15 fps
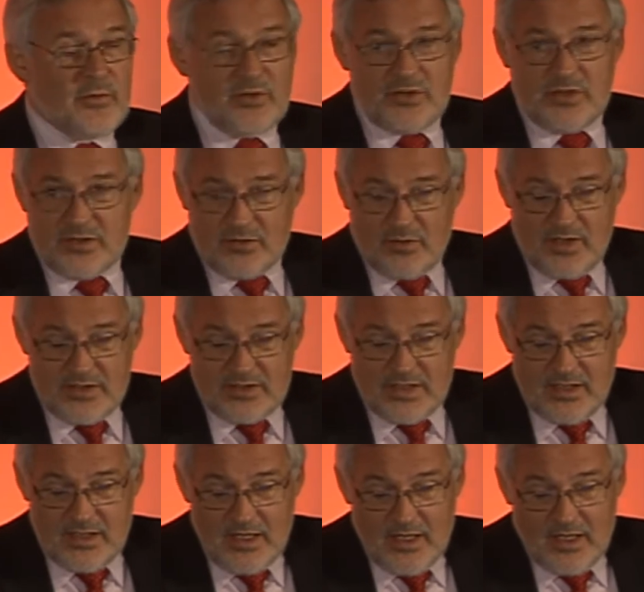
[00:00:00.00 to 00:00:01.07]
which is quite
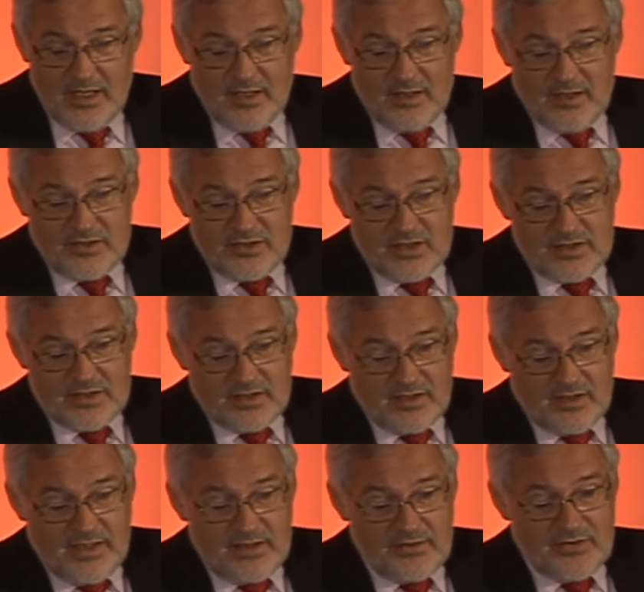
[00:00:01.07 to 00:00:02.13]
a
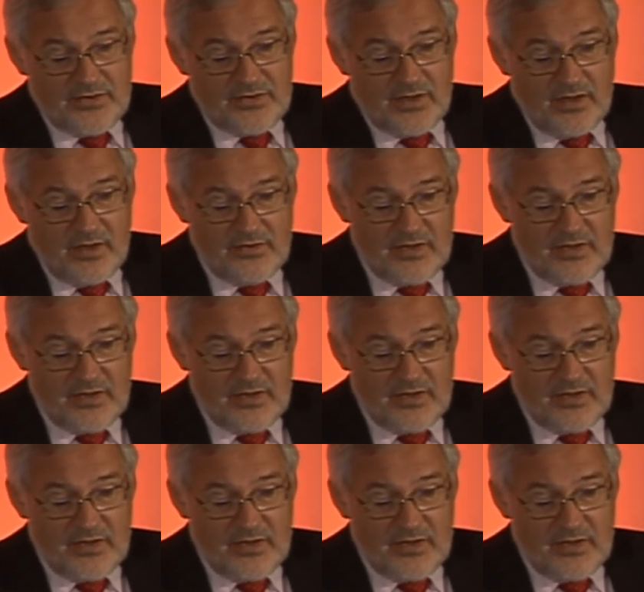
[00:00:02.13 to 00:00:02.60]
logistical exercise.